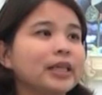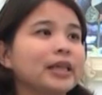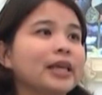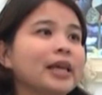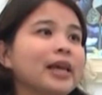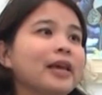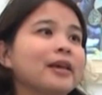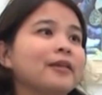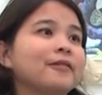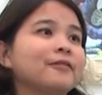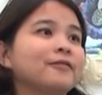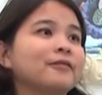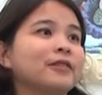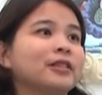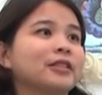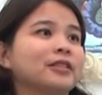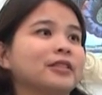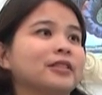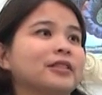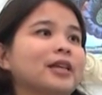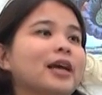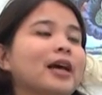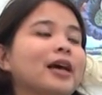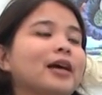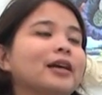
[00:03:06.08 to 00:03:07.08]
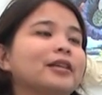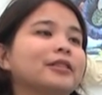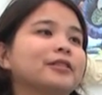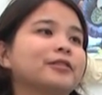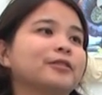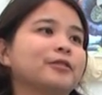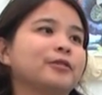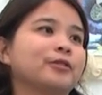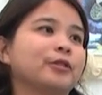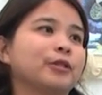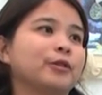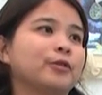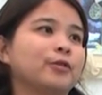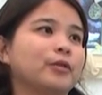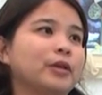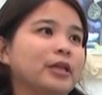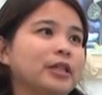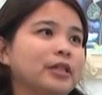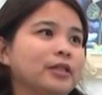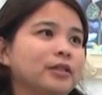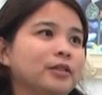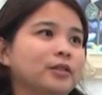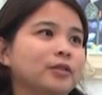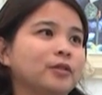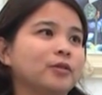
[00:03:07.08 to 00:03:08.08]
He gave this task to the
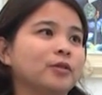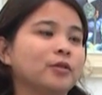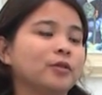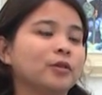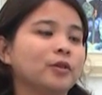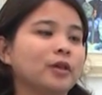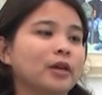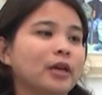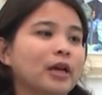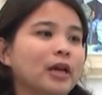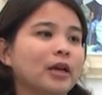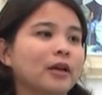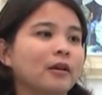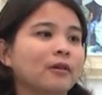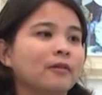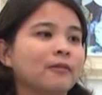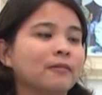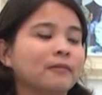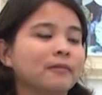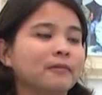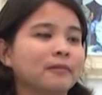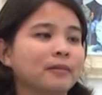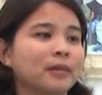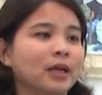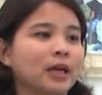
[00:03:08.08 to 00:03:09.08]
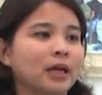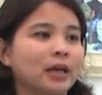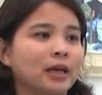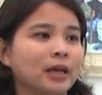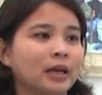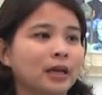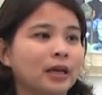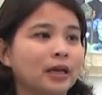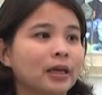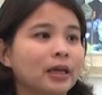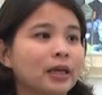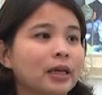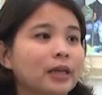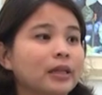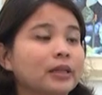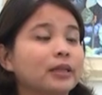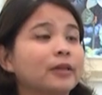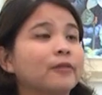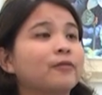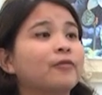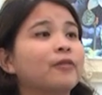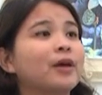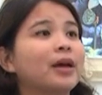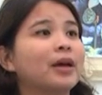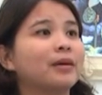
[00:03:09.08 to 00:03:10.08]
queen to help
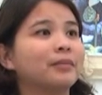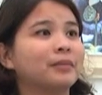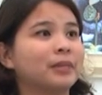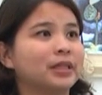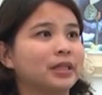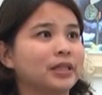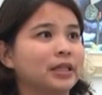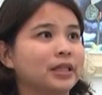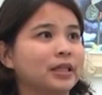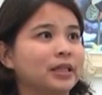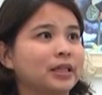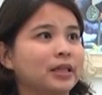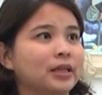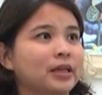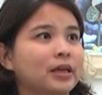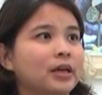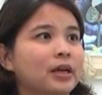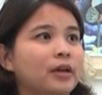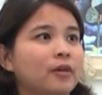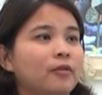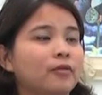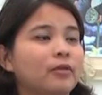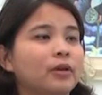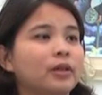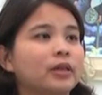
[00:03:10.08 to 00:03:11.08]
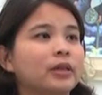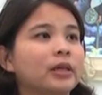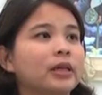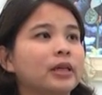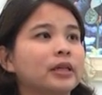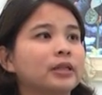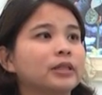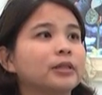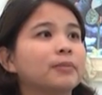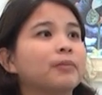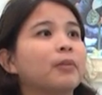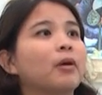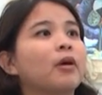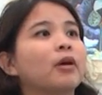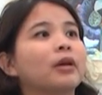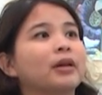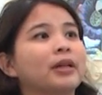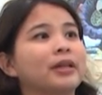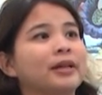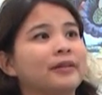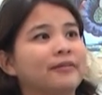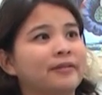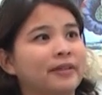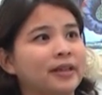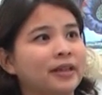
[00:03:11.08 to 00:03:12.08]
the family with the
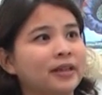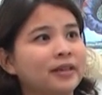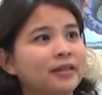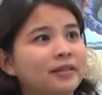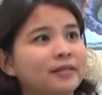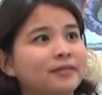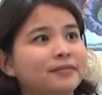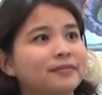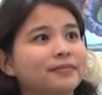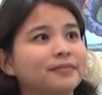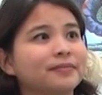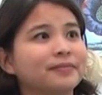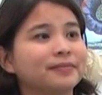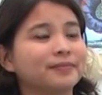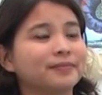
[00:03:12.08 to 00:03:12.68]
support living.